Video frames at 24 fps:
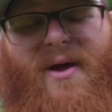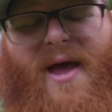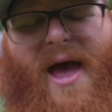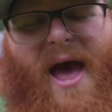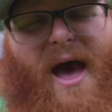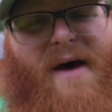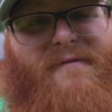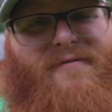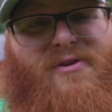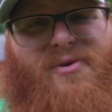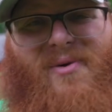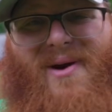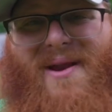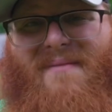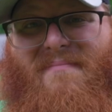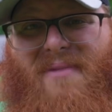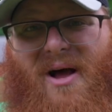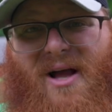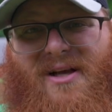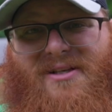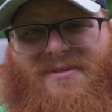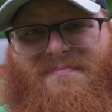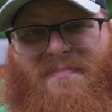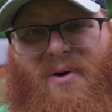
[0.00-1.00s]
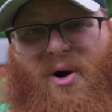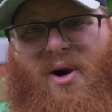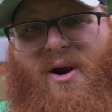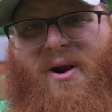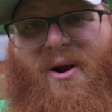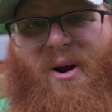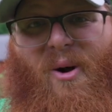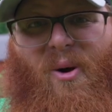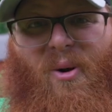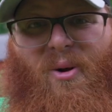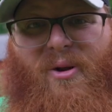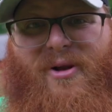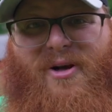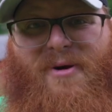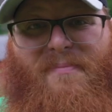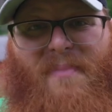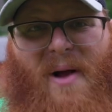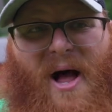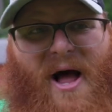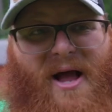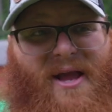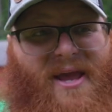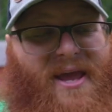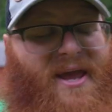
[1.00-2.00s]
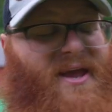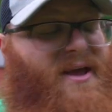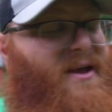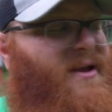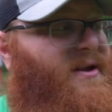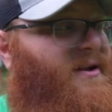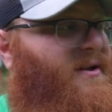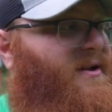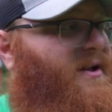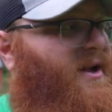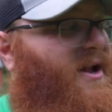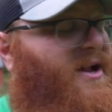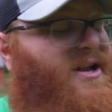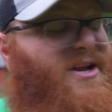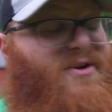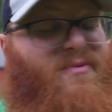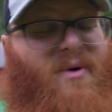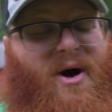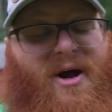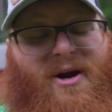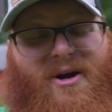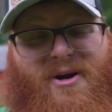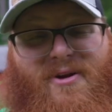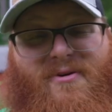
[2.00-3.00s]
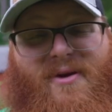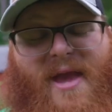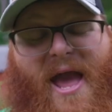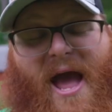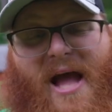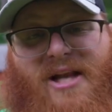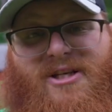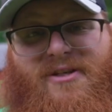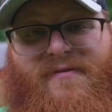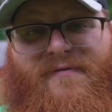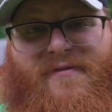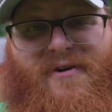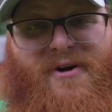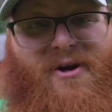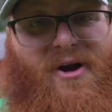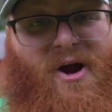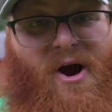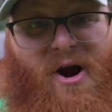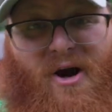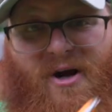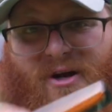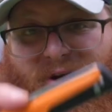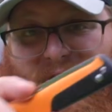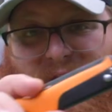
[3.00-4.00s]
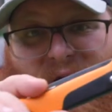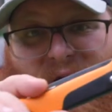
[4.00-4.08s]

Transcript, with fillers: have 20 bucks burning a hole in your pocket and you want a new gadget for your garden,